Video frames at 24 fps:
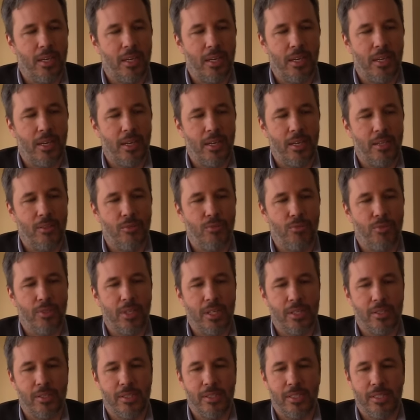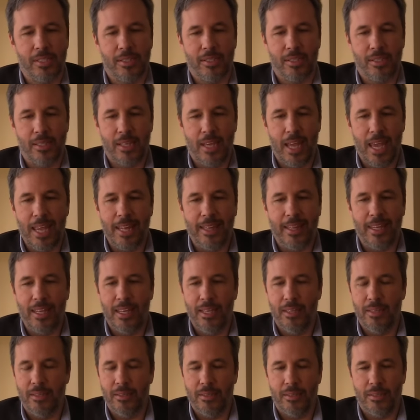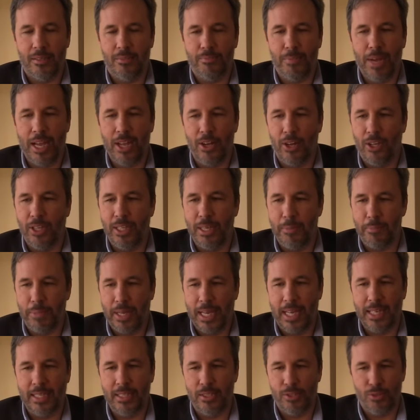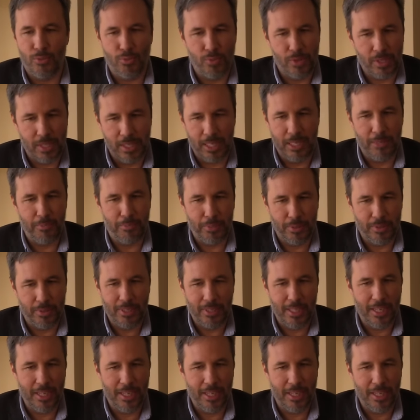uh, in 2018, uh, my only plan is to sleep.